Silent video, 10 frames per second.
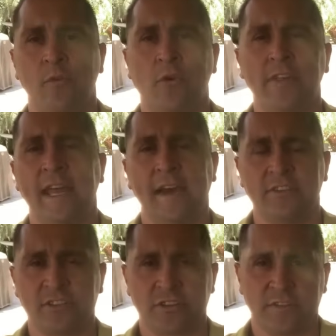Or they have
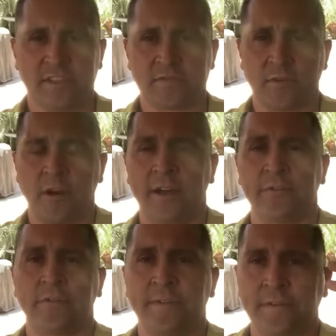a service for
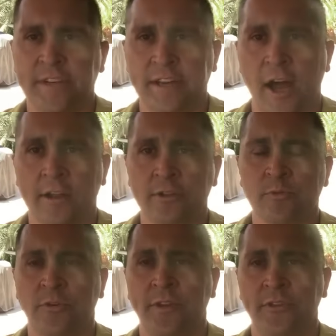$150
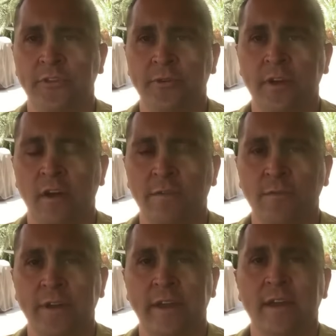where they'll do it all
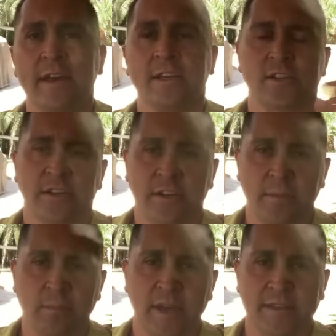for you. So you
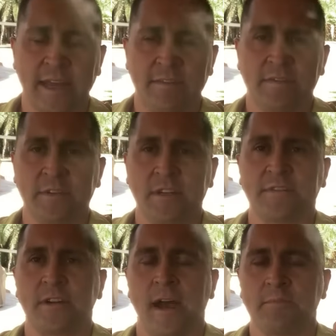can pick, they have a few
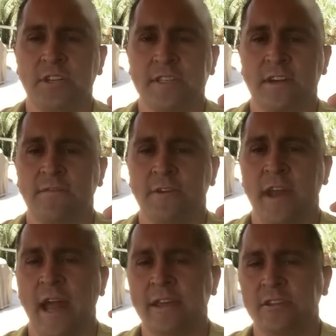different options there for
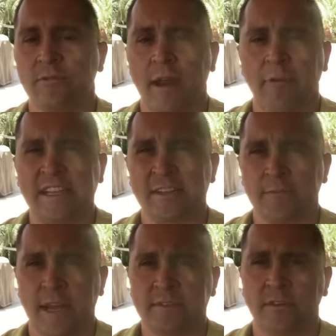you. I use Red Week
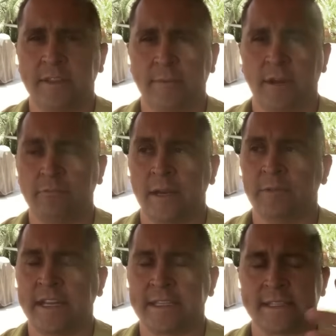sometimes. The only thing about Red
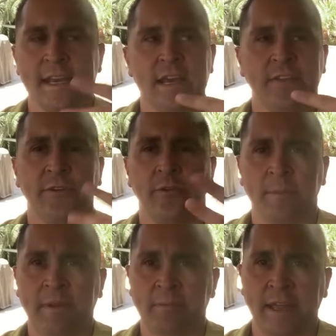Week is the only
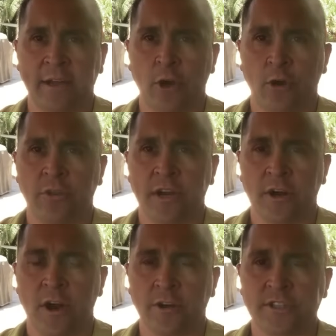people that go there
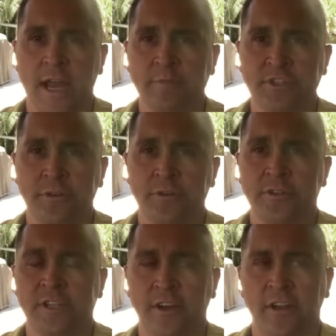are timeshare
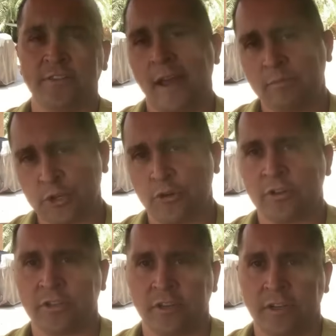owners, and all timeshare
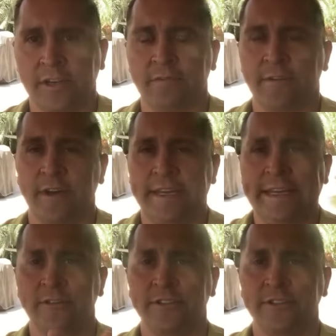owners are looking for a deal.